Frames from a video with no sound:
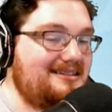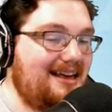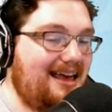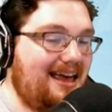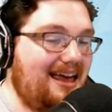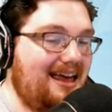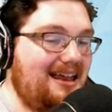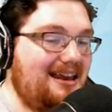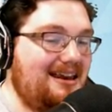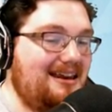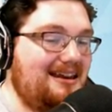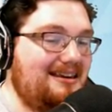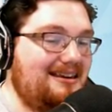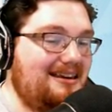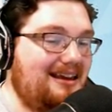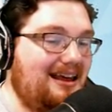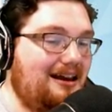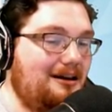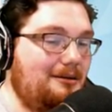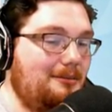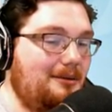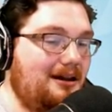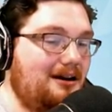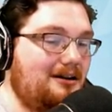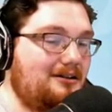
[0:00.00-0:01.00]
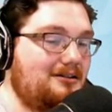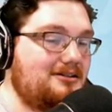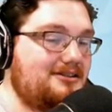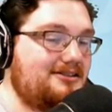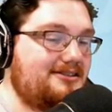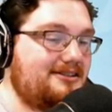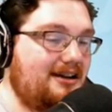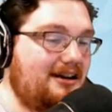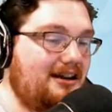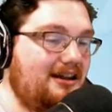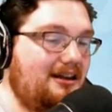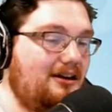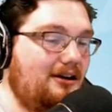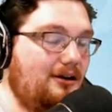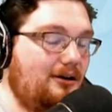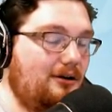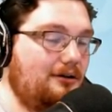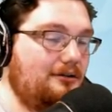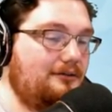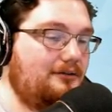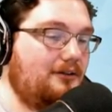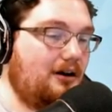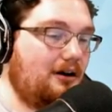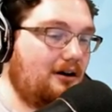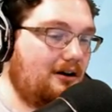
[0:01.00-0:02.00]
ten nanometer Sunny Cove